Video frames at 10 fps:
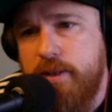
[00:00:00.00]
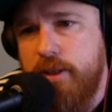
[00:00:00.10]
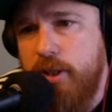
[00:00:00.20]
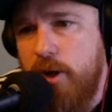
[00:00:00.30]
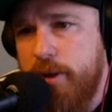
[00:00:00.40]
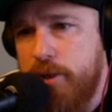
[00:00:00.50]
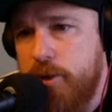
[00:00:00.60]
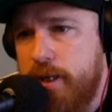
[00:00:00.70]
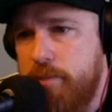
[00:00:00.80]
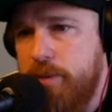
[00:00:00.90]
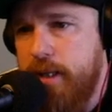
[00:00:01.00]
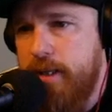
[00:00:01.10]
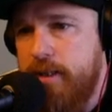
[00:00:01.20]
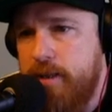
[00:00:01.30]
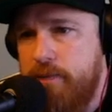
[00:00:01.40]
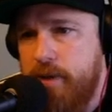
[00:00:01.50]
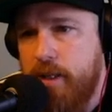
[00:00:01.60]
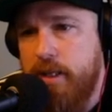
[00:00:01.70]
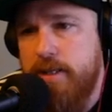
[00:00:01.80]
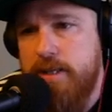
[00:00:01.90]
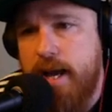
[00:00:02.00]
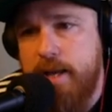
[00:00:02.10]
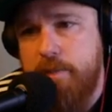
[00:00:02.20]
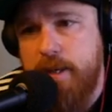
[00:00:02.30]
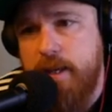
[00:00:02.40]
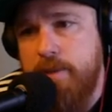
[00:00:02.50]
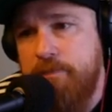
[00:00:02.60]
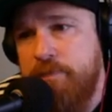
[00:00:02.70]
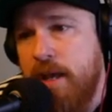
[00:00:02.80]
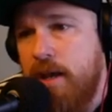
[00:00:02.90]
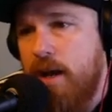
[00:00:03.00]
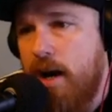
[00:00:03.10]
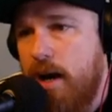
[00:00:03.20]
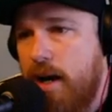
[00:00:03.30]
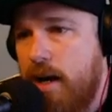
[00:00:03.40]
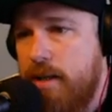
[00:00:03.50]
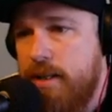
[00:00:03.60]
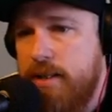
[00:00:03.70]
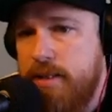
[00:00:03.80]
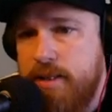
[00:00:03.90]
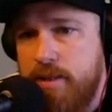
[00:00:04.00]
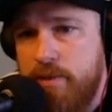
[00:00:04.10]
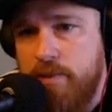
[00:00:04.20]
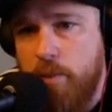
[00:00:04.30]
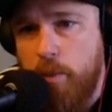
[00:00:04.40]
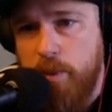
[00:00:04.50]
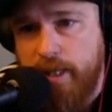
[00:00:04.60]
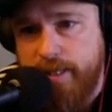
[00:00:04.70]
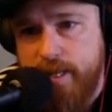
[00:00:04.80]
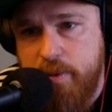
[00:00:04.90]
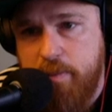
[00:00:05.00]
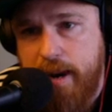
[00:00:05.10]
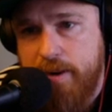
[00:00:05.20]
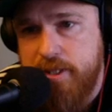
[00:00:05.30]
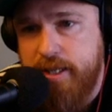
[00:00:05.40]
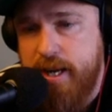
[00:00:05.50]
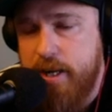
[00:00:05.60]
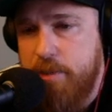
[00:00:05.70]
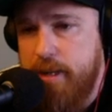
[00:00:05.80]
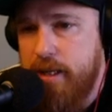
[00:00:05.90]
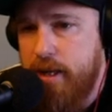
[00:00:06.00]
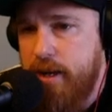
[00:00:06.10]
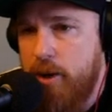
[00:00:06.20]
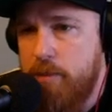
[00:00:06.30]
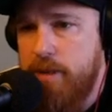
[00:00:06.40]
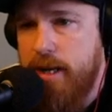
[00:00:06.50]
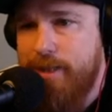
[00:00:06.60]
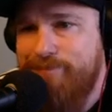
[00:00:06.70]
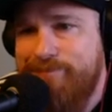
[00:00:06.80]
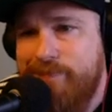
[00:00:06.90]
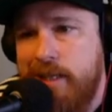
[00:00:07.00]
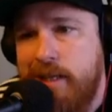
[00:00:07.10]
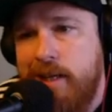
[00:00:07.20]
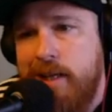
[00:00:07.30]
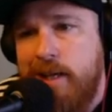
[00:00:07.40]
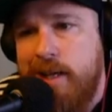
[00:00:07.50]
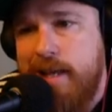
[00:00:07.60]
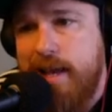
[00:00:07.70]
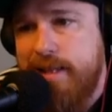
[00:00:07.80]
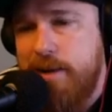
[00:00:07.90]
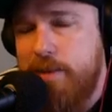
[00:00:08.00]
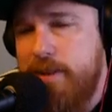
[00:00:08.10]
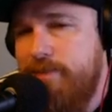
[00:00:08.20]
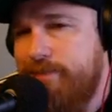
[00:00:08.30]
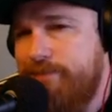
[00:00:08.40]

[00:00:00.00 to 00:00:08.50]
they're going to try to blend the villainous IP like they did with Pirates of the Caribbean? I hope not. Yeah, that would...